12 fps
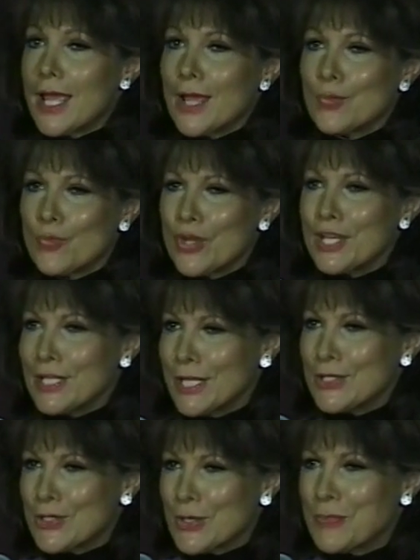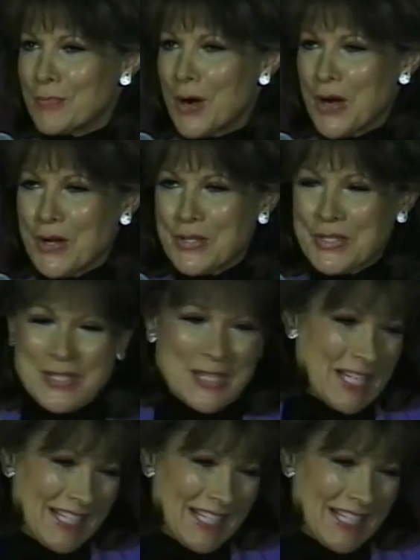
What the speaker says: and we need Jim Marrs.